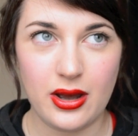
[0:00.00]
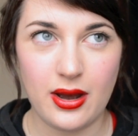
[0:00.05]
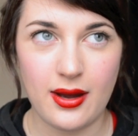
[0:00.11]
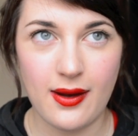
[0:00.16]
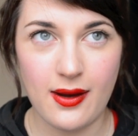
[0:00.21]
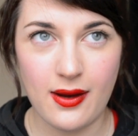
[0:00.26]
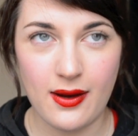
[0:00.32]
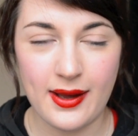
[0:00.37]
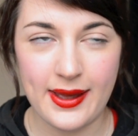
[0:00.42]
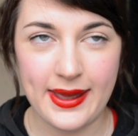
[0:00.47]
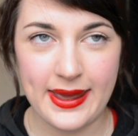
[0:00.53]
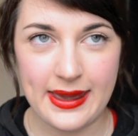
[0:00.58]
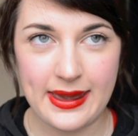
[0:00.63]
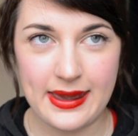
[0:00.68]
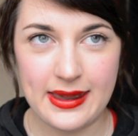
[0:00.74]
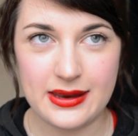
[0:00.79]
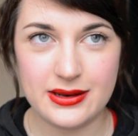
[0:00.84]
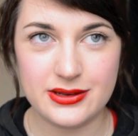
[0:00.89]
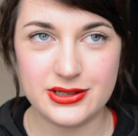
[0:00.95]

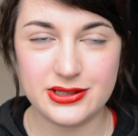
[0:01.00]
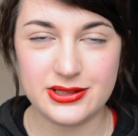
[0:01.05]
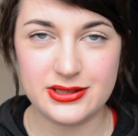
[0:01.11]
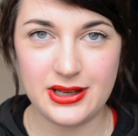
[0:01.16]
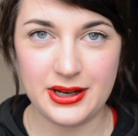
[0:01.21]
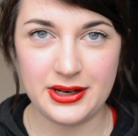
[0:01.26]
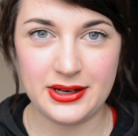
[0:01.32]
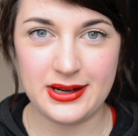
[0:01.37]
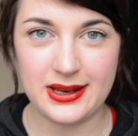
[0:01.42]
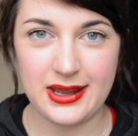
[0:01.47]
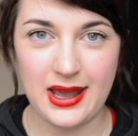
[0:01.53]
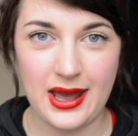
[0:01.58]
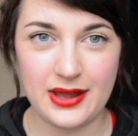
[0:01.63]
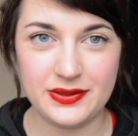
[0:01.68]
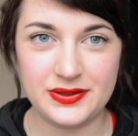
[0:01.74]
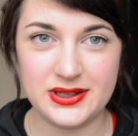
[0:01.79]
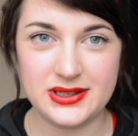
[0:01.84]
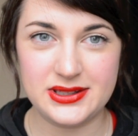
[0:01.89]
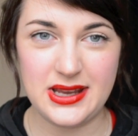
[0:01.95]
I just suddenly
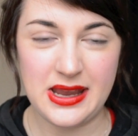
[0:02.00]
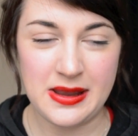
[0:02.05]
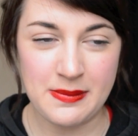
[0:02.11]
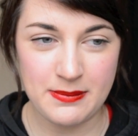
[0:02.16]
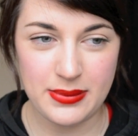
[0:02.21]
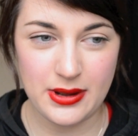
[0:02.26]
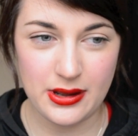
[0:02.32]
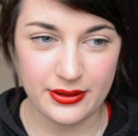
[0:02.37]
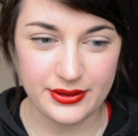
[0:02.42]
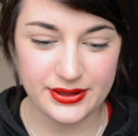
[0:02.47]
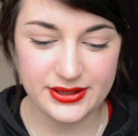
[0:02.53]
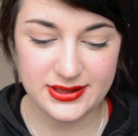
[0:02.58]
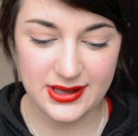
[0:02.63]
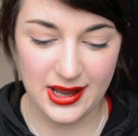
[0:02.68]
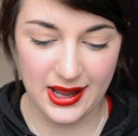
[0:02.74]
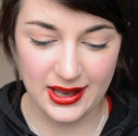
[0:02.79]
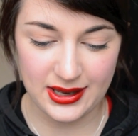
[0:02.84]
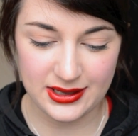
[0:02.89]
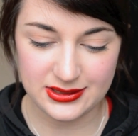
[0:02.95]
had this impulse
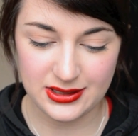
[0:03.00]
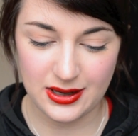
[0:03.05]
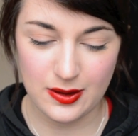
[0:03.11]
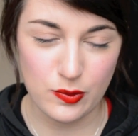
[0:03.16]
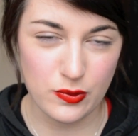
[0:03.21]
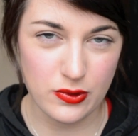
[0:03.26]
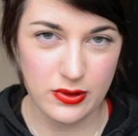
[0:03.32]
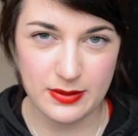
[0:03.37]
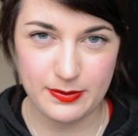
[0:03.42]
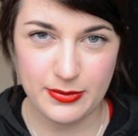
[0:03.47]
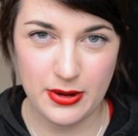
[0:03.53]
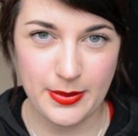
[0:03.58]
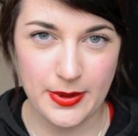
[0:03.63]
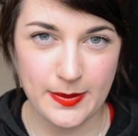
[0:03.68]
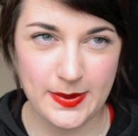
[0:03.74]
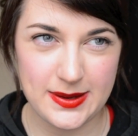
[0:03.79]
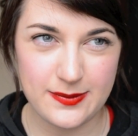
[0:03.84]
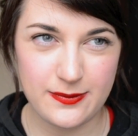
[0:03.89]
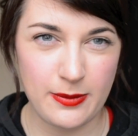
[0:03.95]
and I wore it
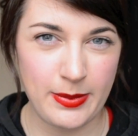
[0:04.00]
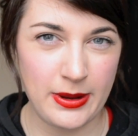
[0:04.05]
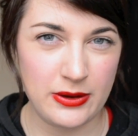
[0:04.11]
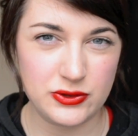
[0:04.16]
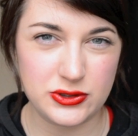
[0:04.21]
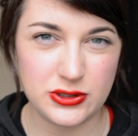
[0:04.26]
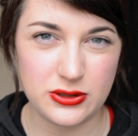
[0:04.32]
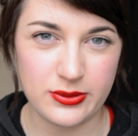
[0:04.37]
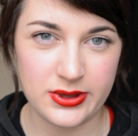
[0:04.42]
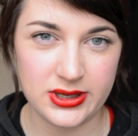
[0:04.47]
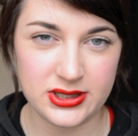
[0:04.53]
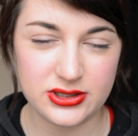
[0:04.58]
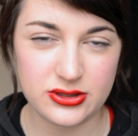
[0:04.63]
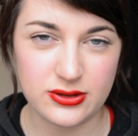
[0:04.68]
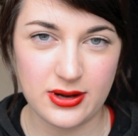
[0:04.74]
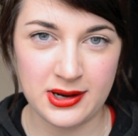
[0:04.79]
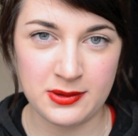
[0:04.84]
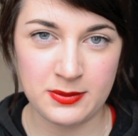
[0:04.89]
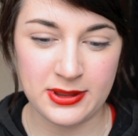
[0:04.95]
probably for about 2 weeks
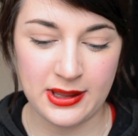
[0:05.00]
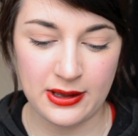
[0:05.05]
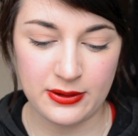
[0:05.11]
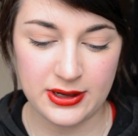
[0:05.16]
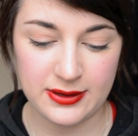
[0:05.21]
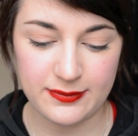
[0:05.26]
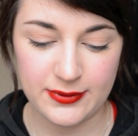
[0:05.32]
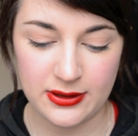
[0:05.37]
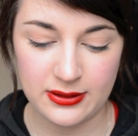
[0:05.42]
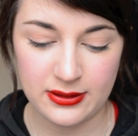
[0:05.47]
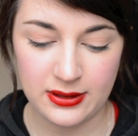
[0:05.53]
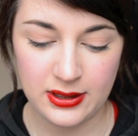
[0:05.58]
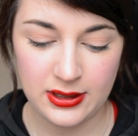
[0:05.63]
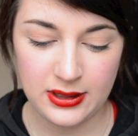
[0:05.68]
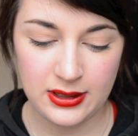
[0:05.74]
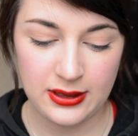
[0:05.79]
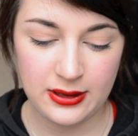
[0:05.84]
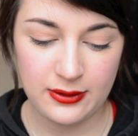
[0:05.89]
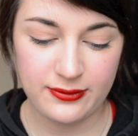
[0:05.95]
straight without even
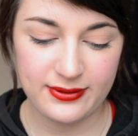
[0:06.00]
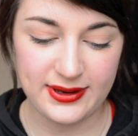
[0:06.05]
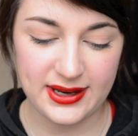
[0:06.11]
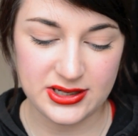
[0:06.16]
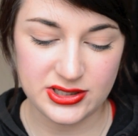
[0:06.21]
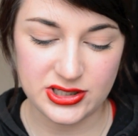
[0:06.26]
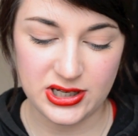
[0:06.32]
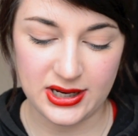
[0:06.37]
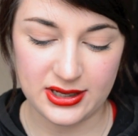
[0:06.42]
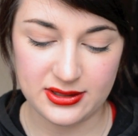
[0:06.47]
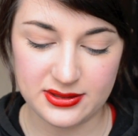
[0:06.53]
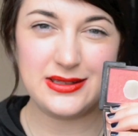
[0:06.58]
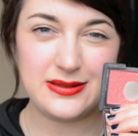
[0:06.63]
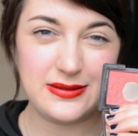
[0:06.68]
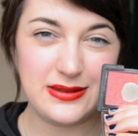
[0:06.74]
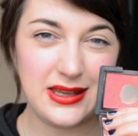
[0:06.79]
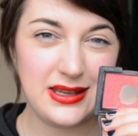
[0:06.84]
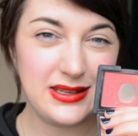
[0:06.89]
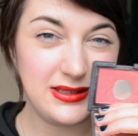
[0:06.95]
flinching.
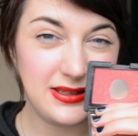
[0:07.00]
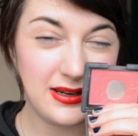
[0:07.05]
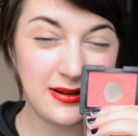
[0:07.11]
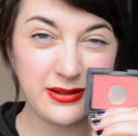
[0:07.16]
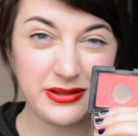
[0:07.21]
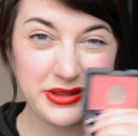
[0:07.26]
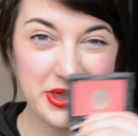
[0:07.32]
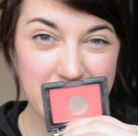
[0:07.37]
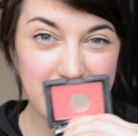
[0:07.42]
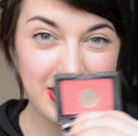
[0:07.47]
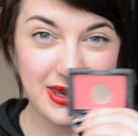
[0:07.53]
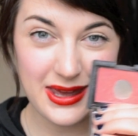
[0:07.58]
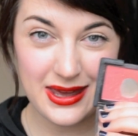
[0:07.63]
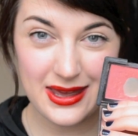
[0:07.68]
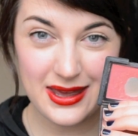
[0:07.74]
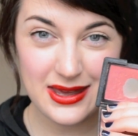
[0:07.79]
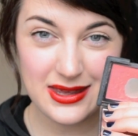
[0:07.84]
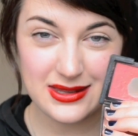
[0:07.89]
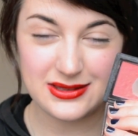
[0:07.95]
This little thing
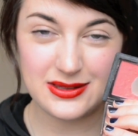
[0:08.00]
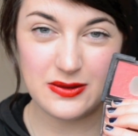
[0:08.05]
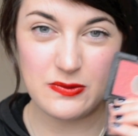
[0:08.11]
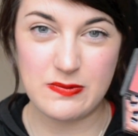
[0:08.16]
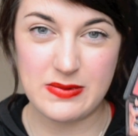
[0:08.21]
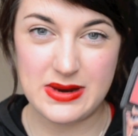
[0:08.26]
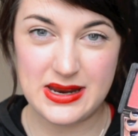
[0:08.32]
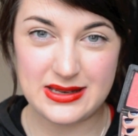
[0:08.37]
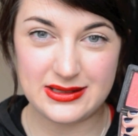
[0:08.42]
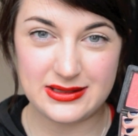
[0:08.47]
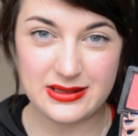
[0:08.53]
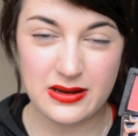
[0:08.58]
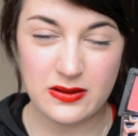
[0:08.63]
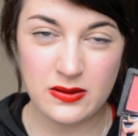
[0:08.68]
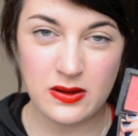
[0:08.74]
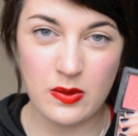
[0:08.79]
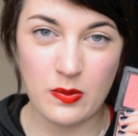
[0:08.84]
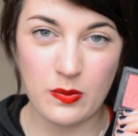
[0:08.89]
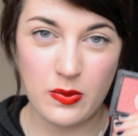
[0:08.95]
here is the
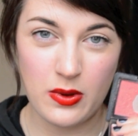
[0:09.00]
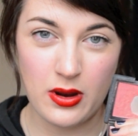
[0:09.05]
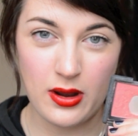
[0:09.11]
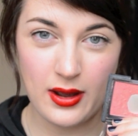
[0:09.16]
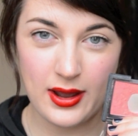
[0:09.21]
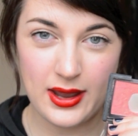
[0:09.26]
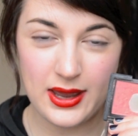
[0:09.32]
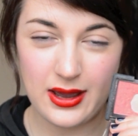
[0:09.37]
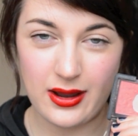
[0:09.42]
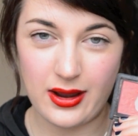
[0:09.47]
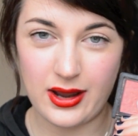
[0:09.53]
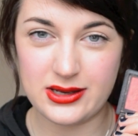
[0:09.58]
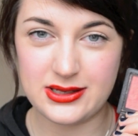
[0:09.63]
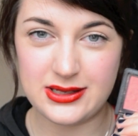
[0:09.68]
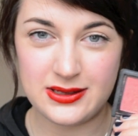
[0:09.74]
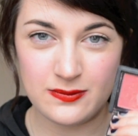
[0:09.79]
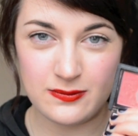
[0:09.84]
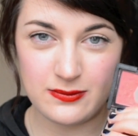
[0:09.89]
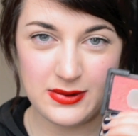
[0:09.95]
reason why I
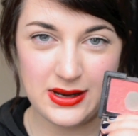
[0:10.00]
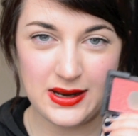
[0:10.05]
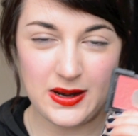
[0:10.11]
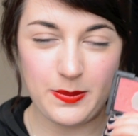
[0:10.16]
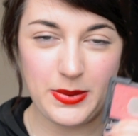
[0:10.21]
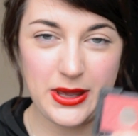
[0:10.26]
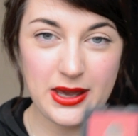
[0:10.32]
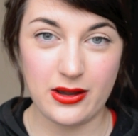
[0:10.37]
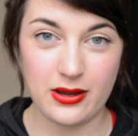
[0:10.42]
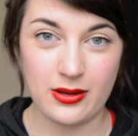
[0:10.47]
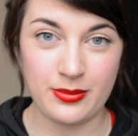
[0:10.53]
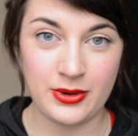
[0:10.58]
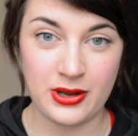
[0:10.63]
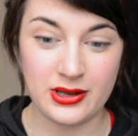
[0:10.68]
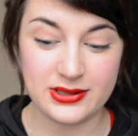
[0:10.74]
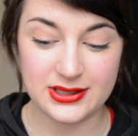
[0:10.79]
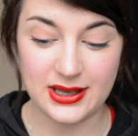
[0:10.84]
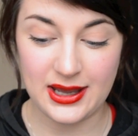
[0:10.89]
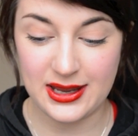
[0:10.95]
didn't really pick up
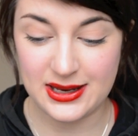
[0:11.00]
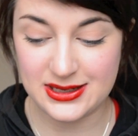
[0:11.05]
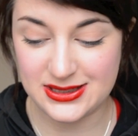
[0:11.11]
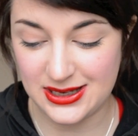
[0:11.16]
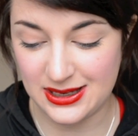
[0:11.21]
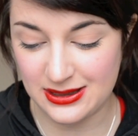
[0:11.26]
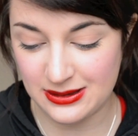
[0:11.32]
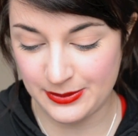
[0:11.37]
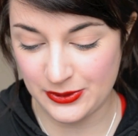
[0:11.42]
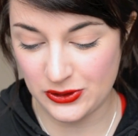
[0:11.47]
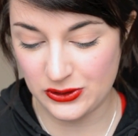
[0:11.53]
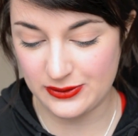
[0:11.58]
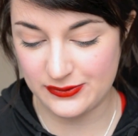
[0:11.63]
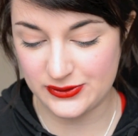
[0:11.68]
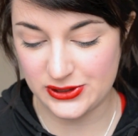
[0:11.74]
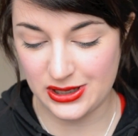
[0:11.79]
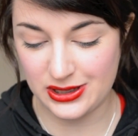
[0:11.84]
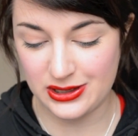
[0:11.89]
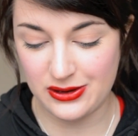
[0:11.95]
NARS Gaiety in the month
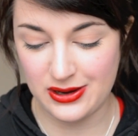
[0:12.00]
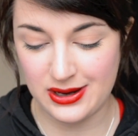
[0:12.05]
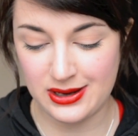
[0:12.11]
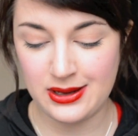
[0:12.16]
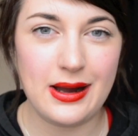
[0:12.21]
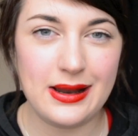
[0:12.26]
of January.